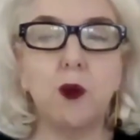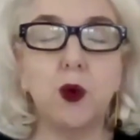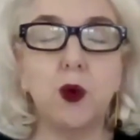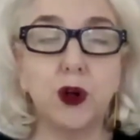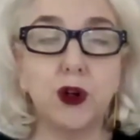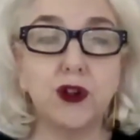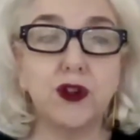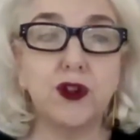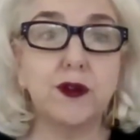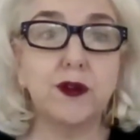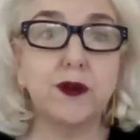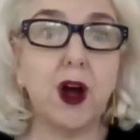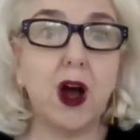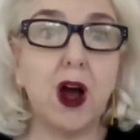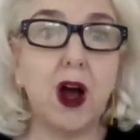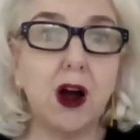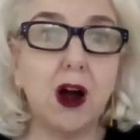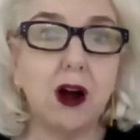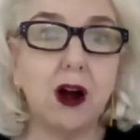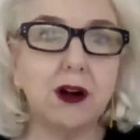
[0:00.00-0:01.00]
works of
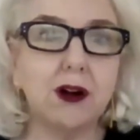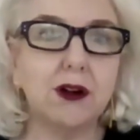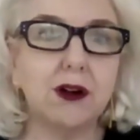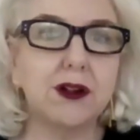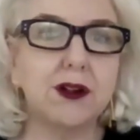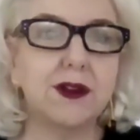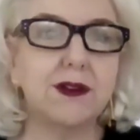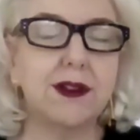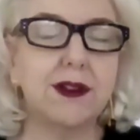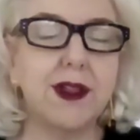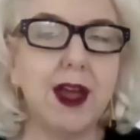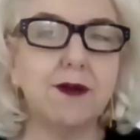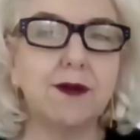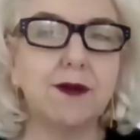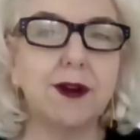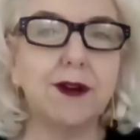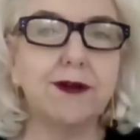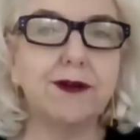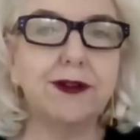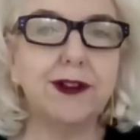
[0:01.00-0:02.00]
art that
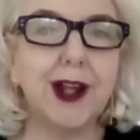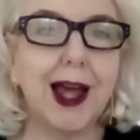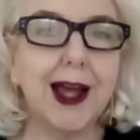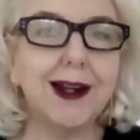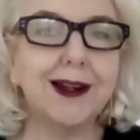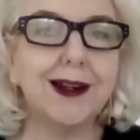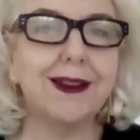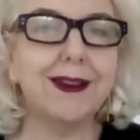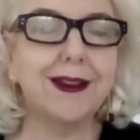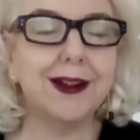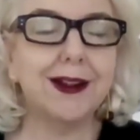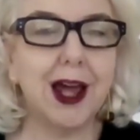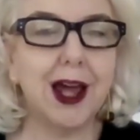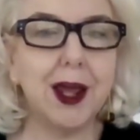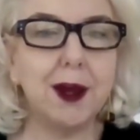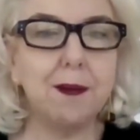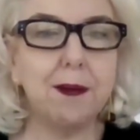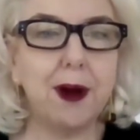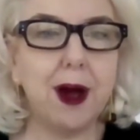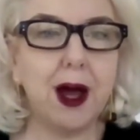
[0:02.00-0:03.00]
reflect the
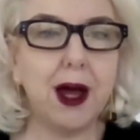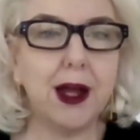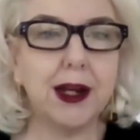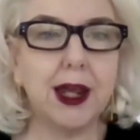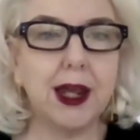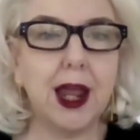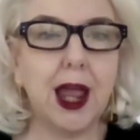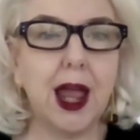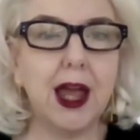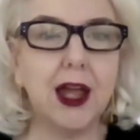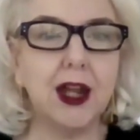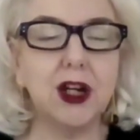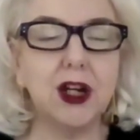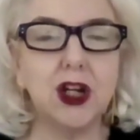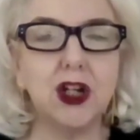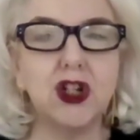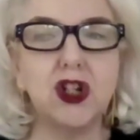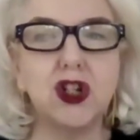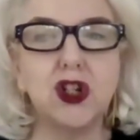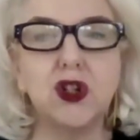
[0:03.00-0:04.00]
light body and
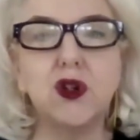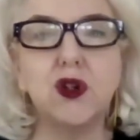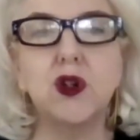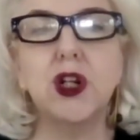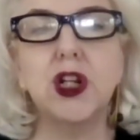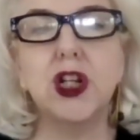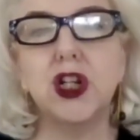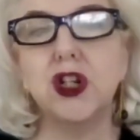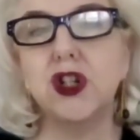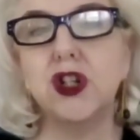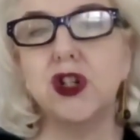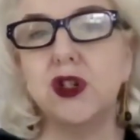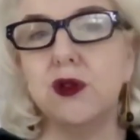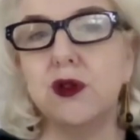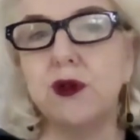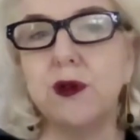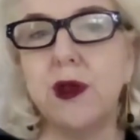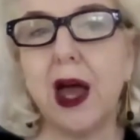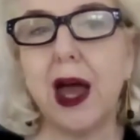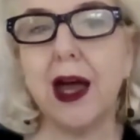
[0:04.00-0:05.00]
attuning
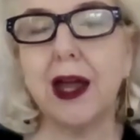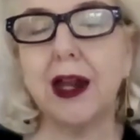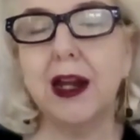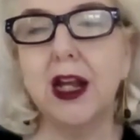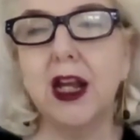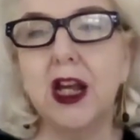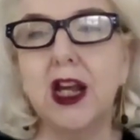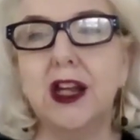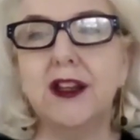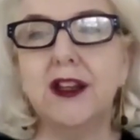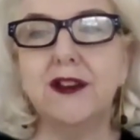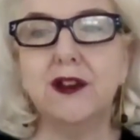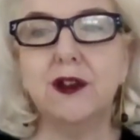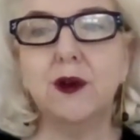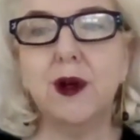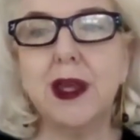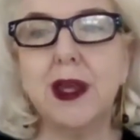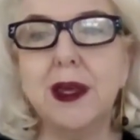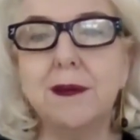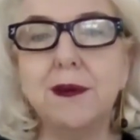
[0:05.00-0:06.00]
to that.
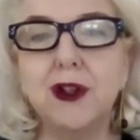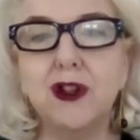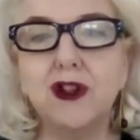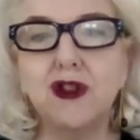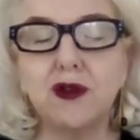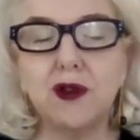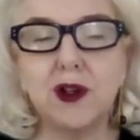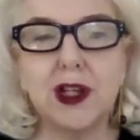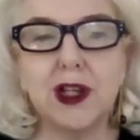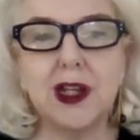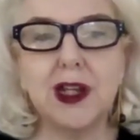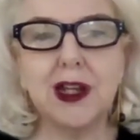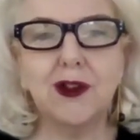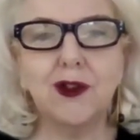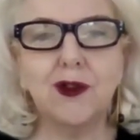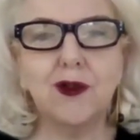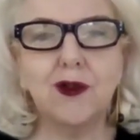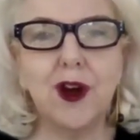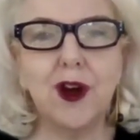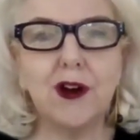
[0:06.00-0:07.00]
So imagery
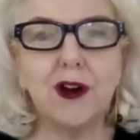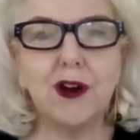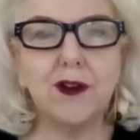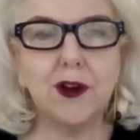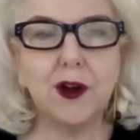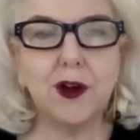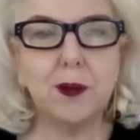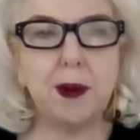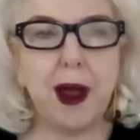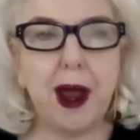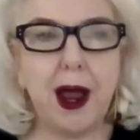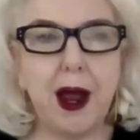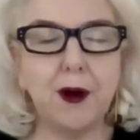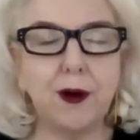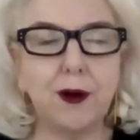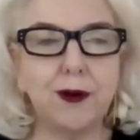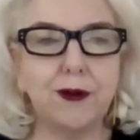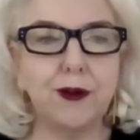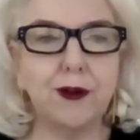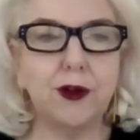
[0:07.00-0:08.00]
is very very
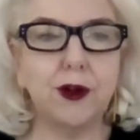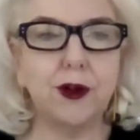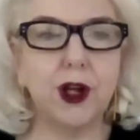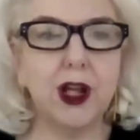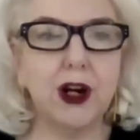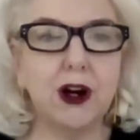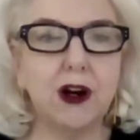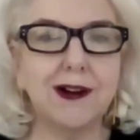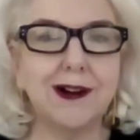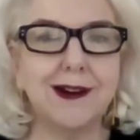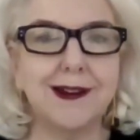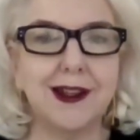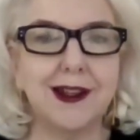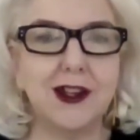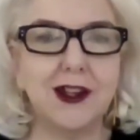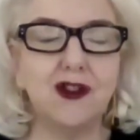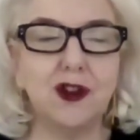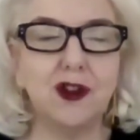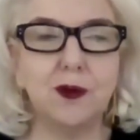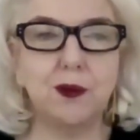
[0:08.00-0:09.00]
powerful in our
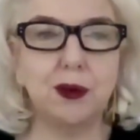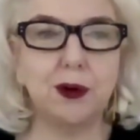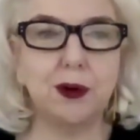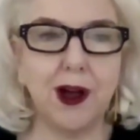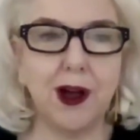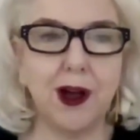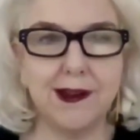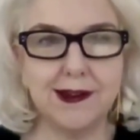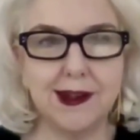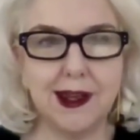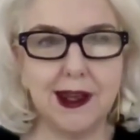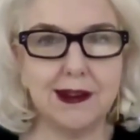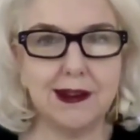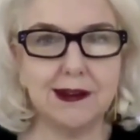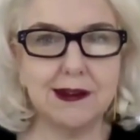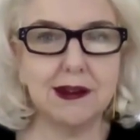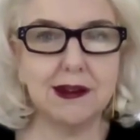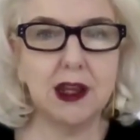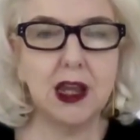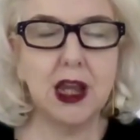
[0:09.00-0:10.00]
ascension
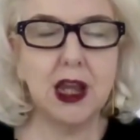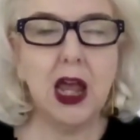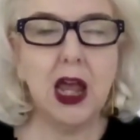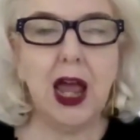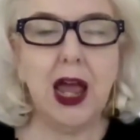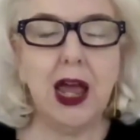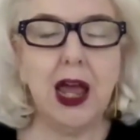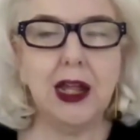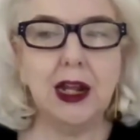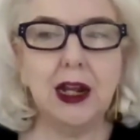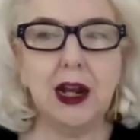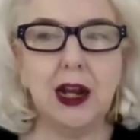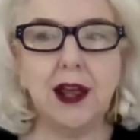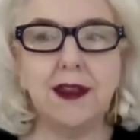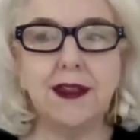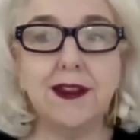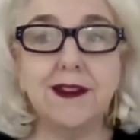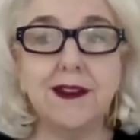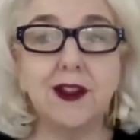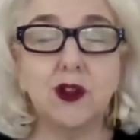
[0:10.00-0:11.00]
process. And I
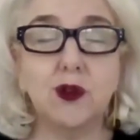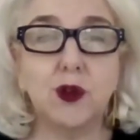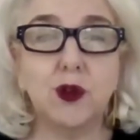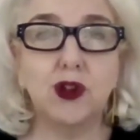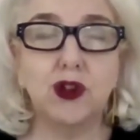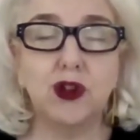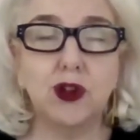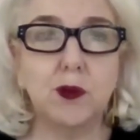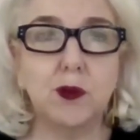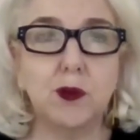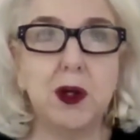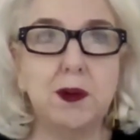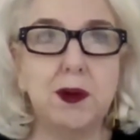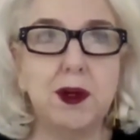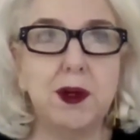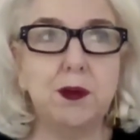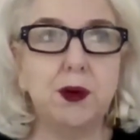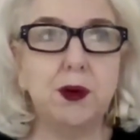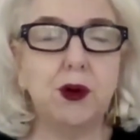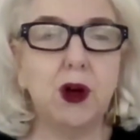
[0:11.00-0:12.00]
think that's why so many
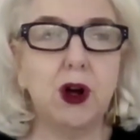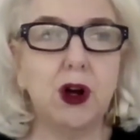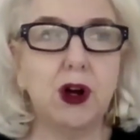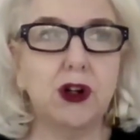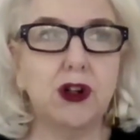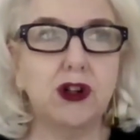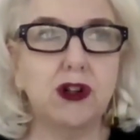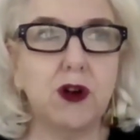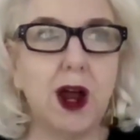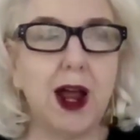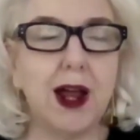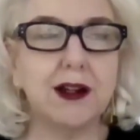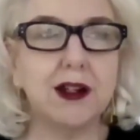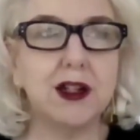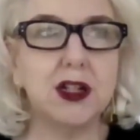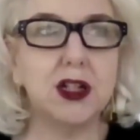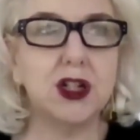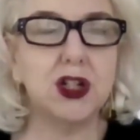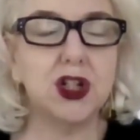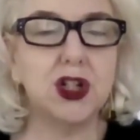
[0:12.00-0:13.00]
people are
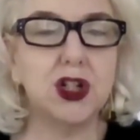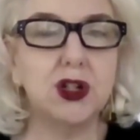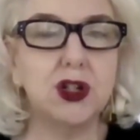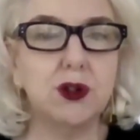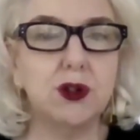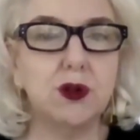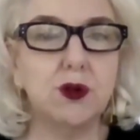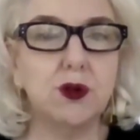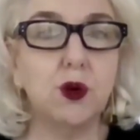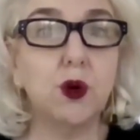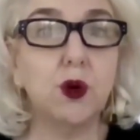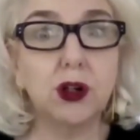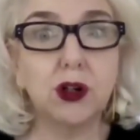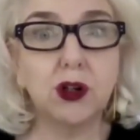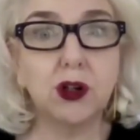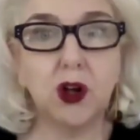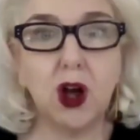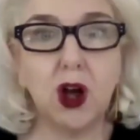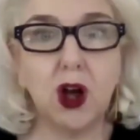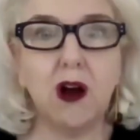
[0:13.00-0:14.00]
attracted to
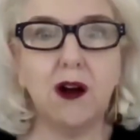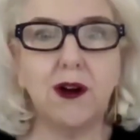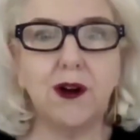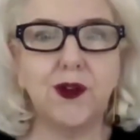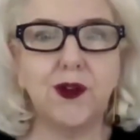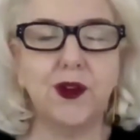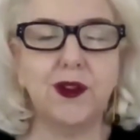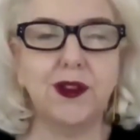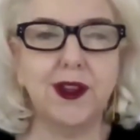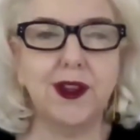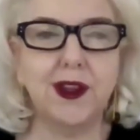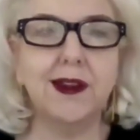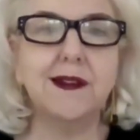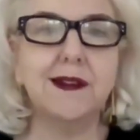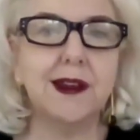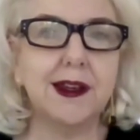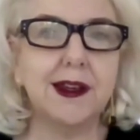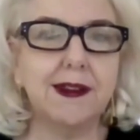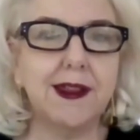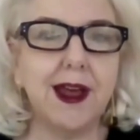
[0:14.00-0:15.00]
oracle cards and
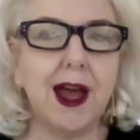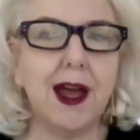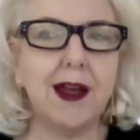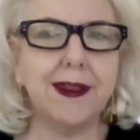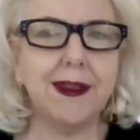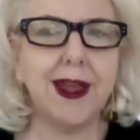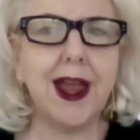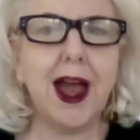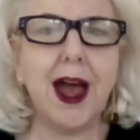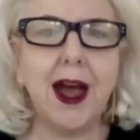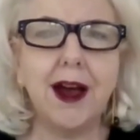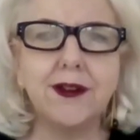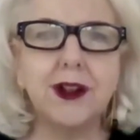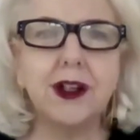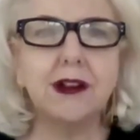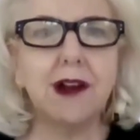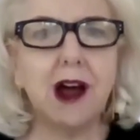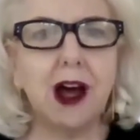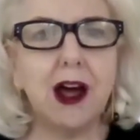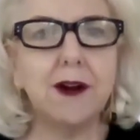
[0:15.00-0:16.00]
things like that. They have a
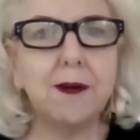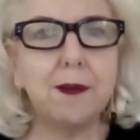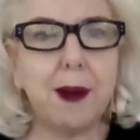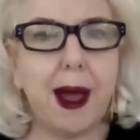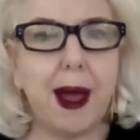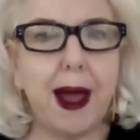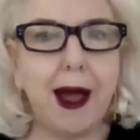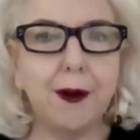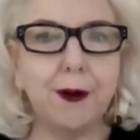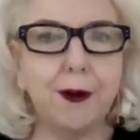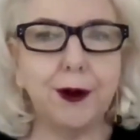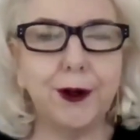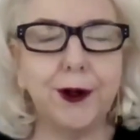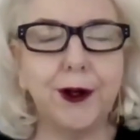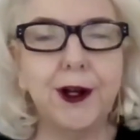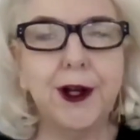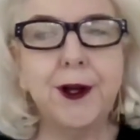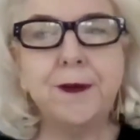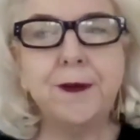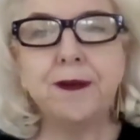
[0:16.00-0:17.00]
lot of power.
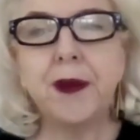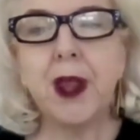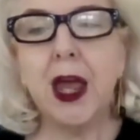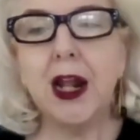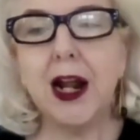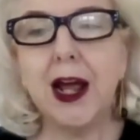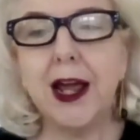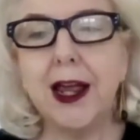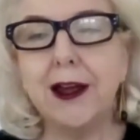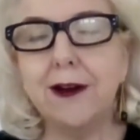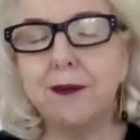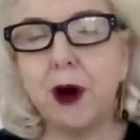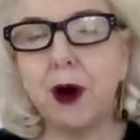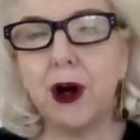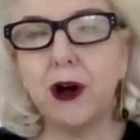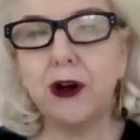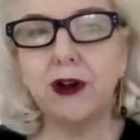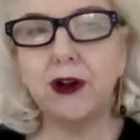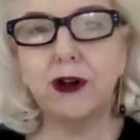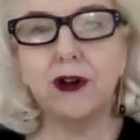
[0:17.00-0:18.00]
And I have
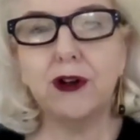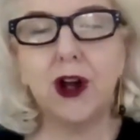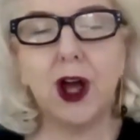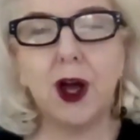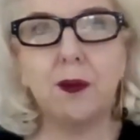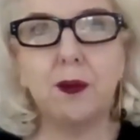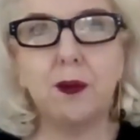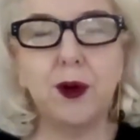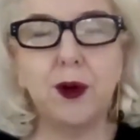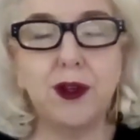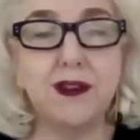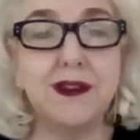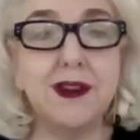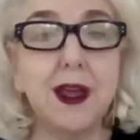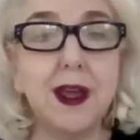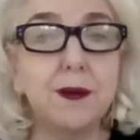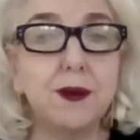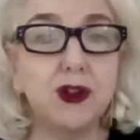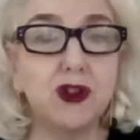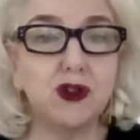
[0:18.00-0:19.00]
partnered up with
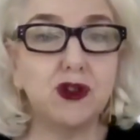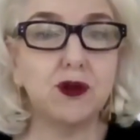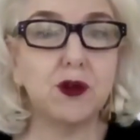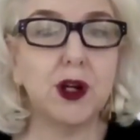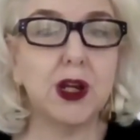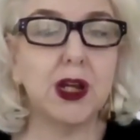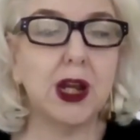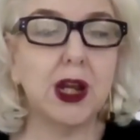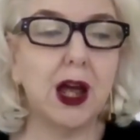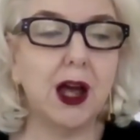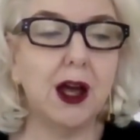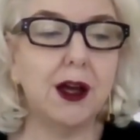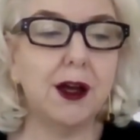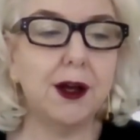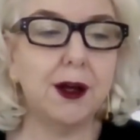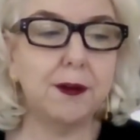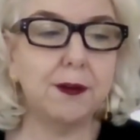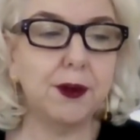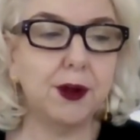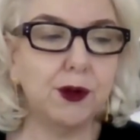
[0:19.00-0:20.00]
Devishree,
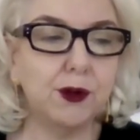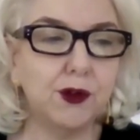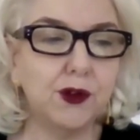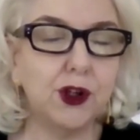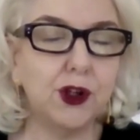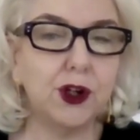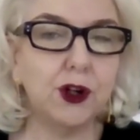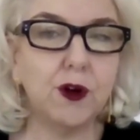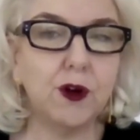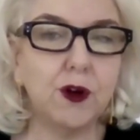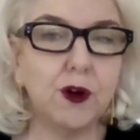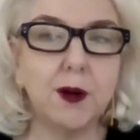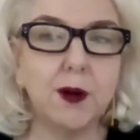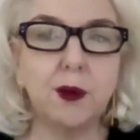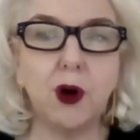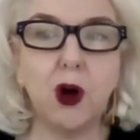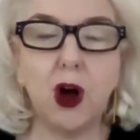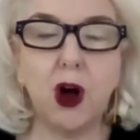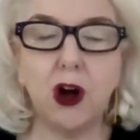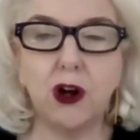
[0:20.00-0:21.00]
um, who is an
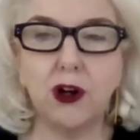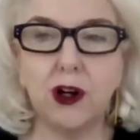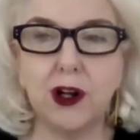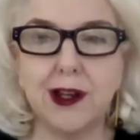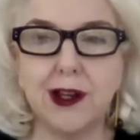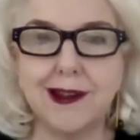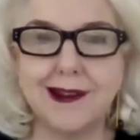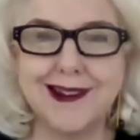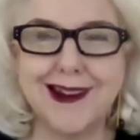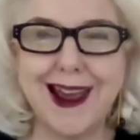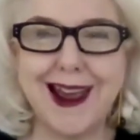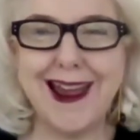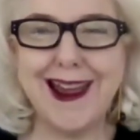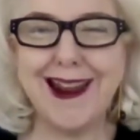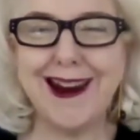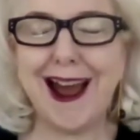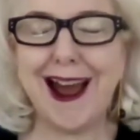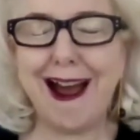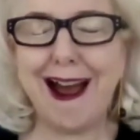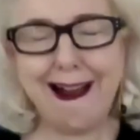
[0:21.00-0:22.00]
incredible artist.
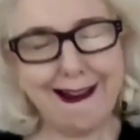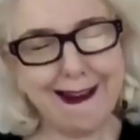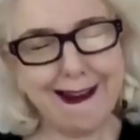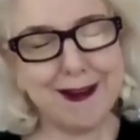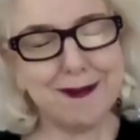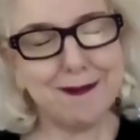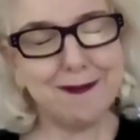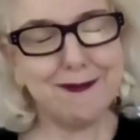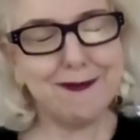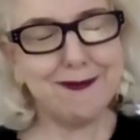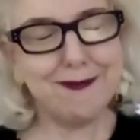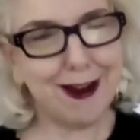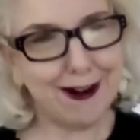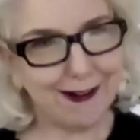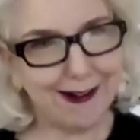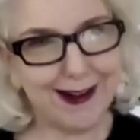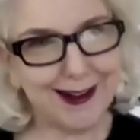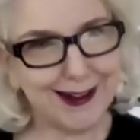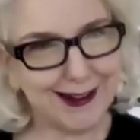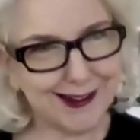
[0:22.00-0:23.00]
And I am
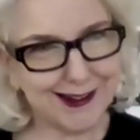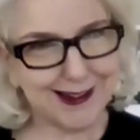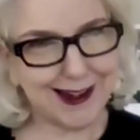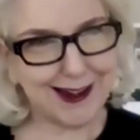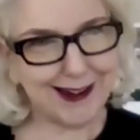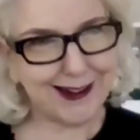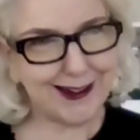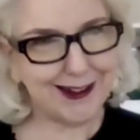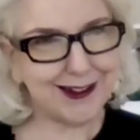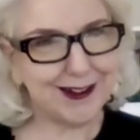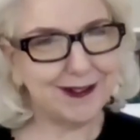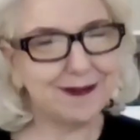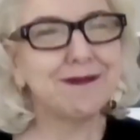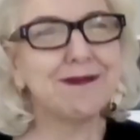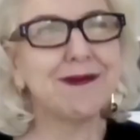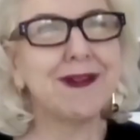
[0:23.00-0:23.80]
very excited